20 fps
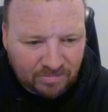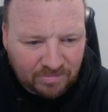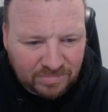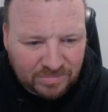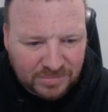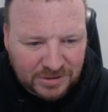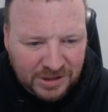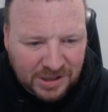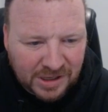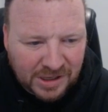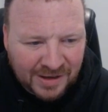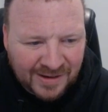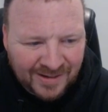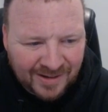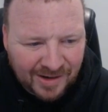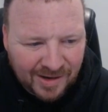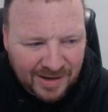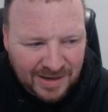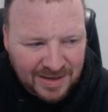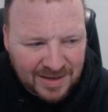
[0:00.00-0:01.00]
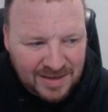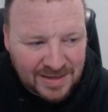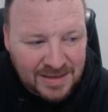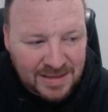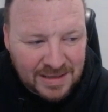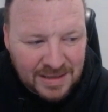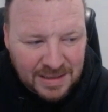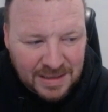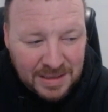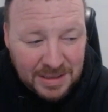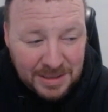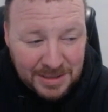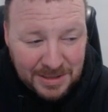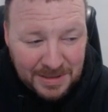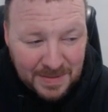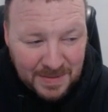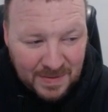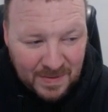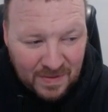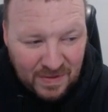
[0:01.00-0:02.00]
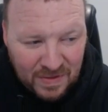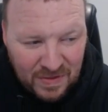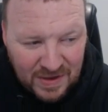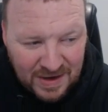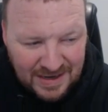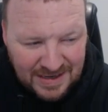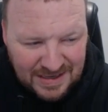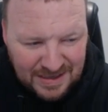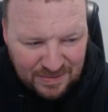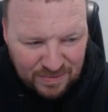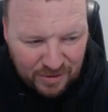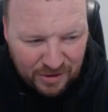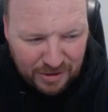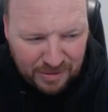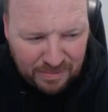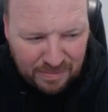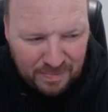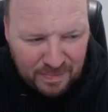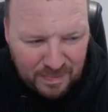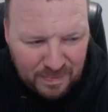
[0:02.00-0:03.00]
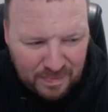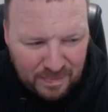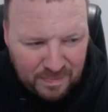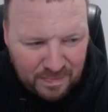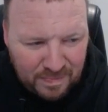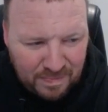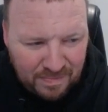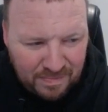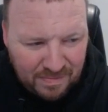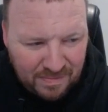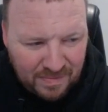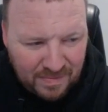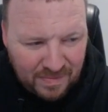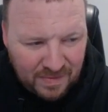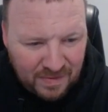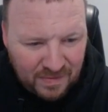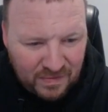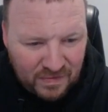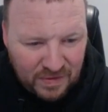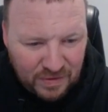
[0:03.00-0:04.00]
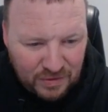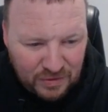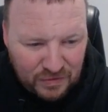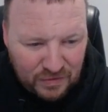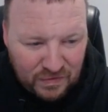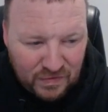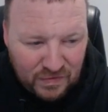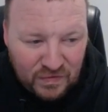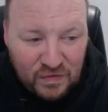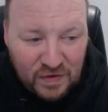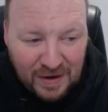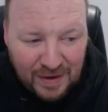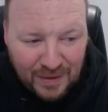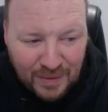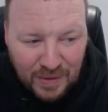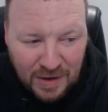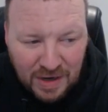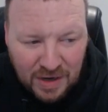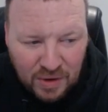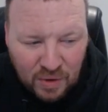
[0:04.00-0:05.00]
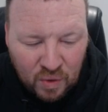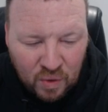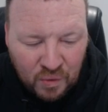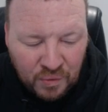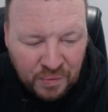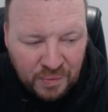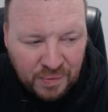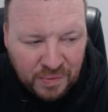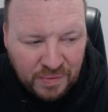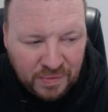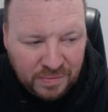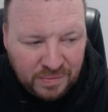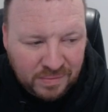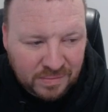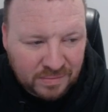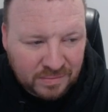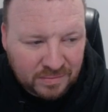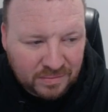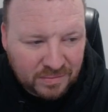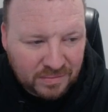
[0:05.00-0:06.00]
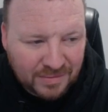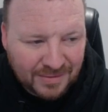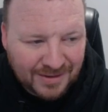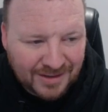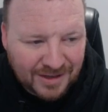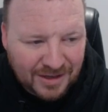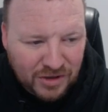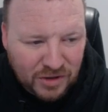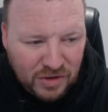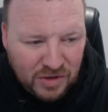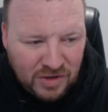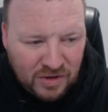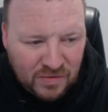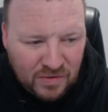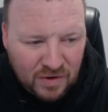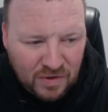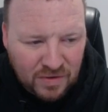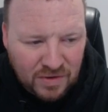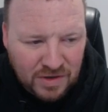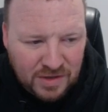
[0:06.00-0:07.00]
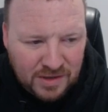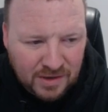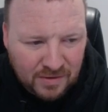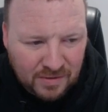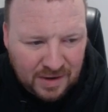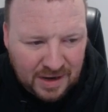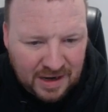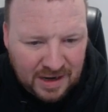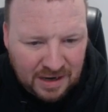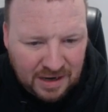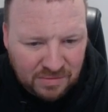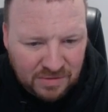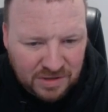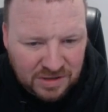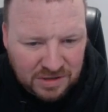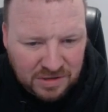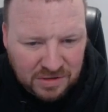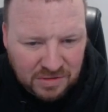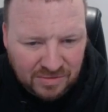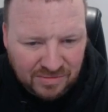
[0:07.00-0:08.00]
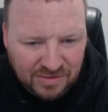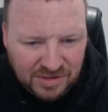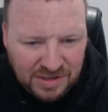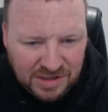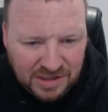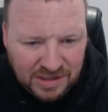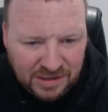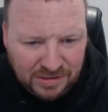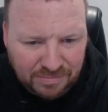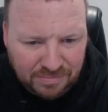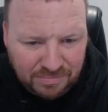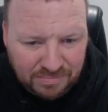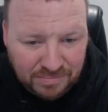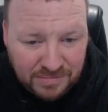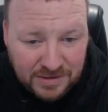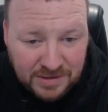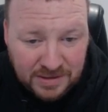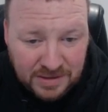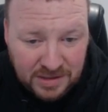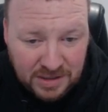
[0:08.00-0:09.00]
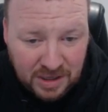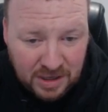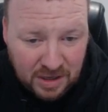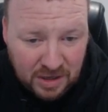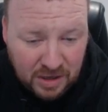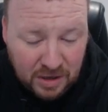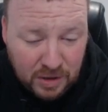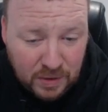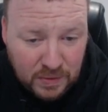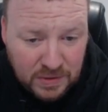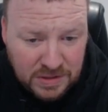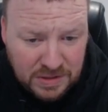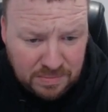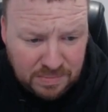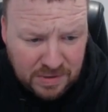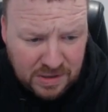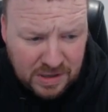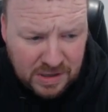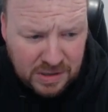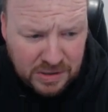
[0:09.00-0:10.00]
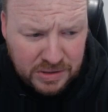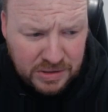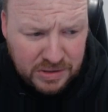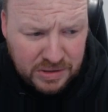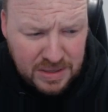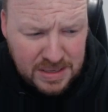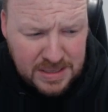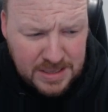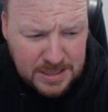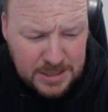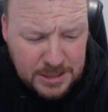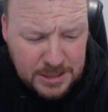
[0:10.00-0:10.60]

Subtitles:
no. This one feels very cool. You've got the dog head, which calls to her as a person.